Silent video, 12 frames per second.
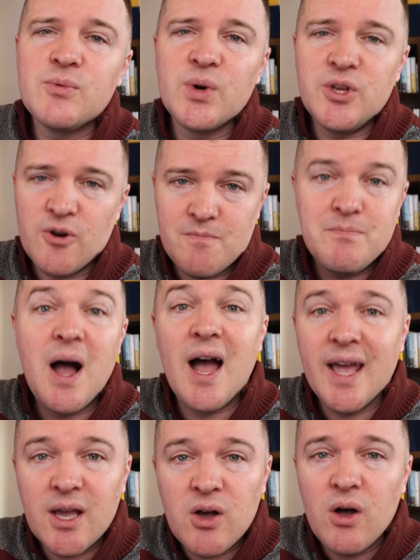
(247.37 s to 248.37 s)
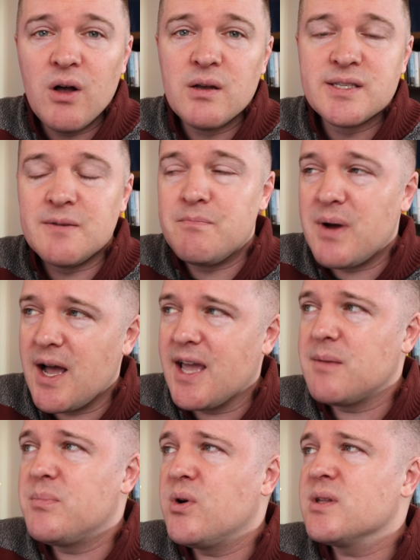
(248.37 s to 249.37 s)
when you're buying calls and
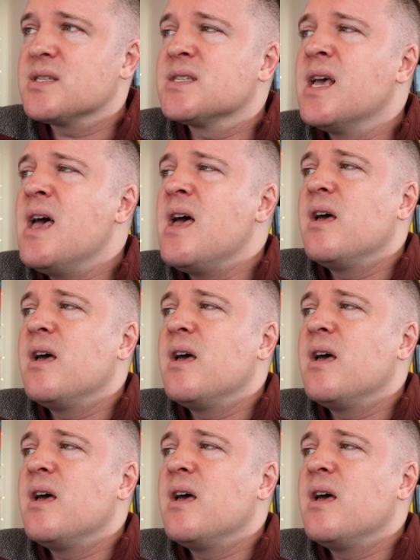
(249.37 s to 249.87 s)
buying puts,